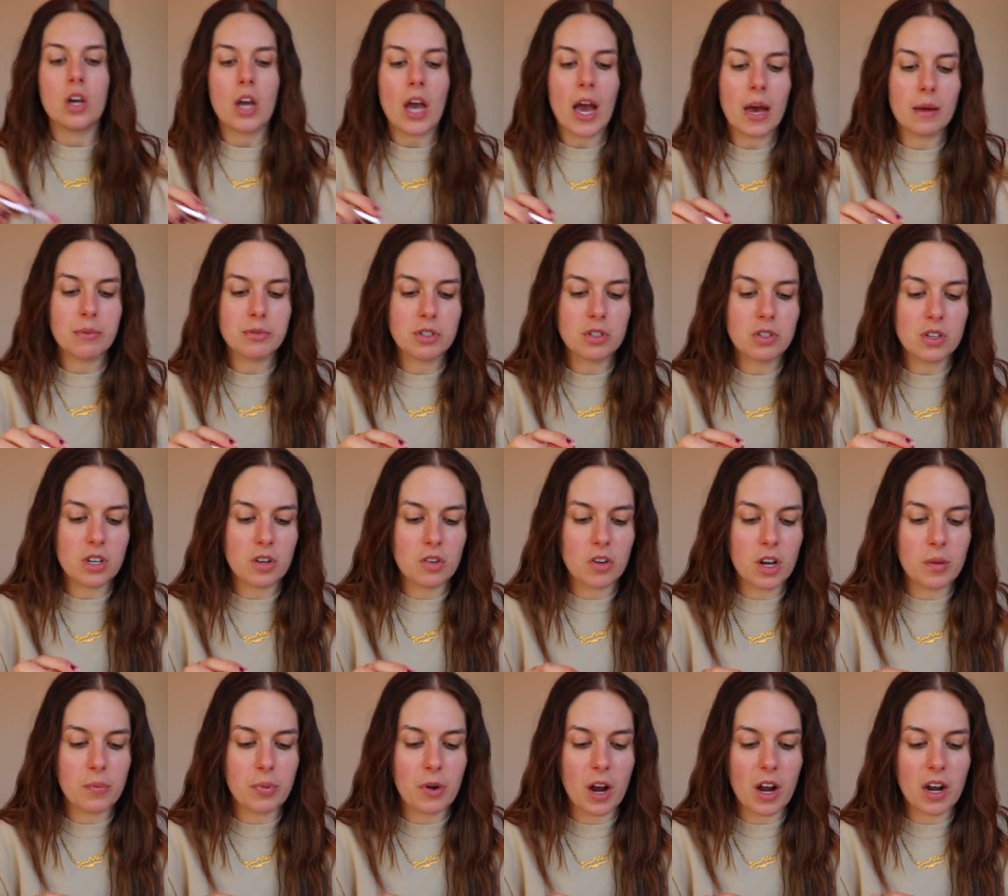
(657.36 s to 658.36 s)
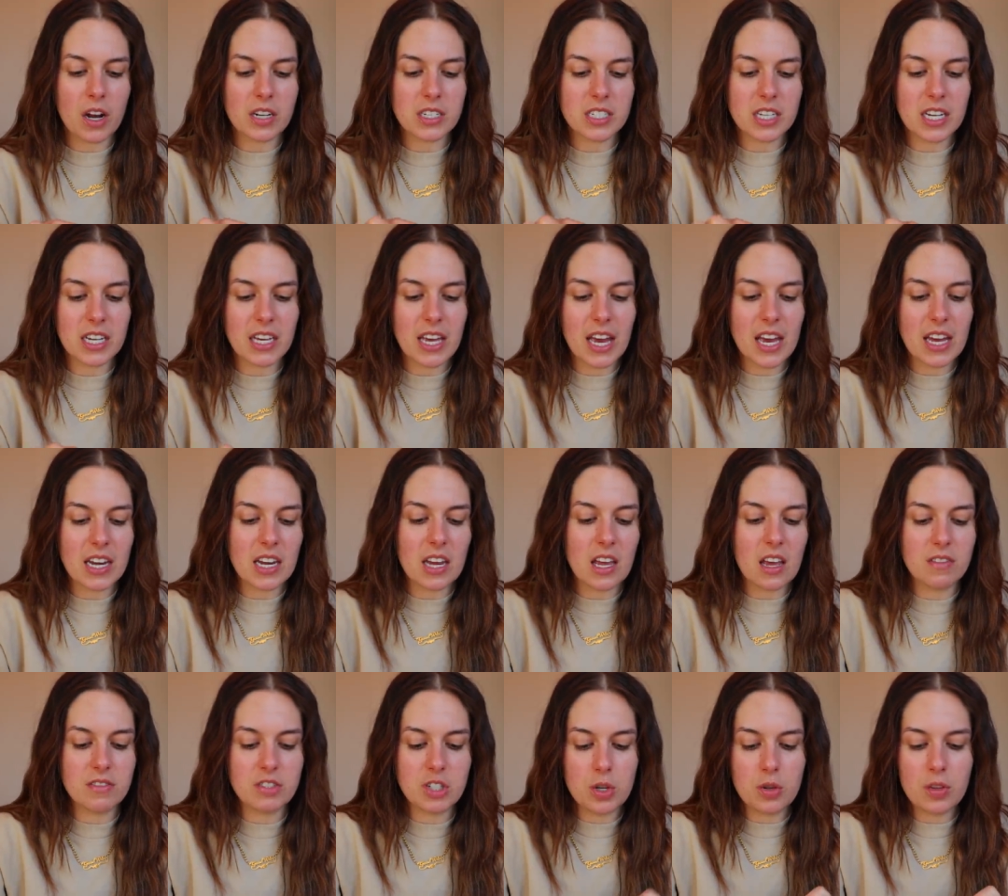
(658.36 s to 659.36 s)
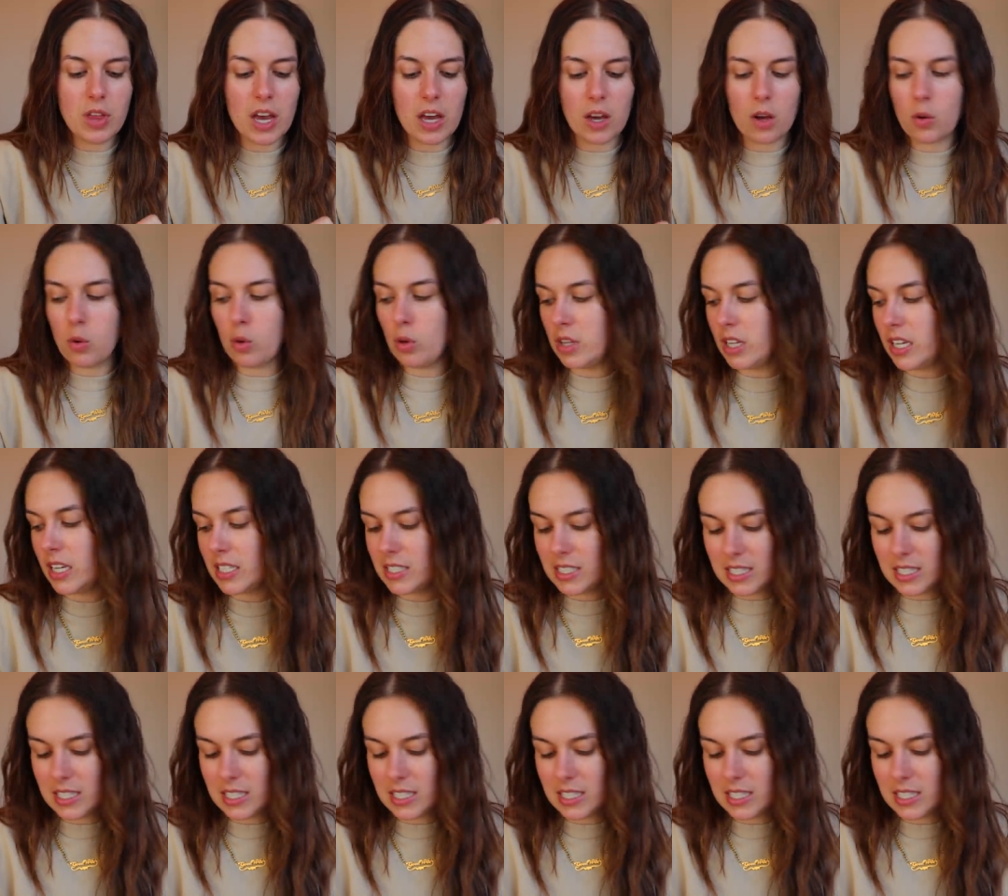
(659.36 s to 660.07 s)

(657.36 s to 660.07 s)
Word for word: Absolutely great product. Again, gives you that cooling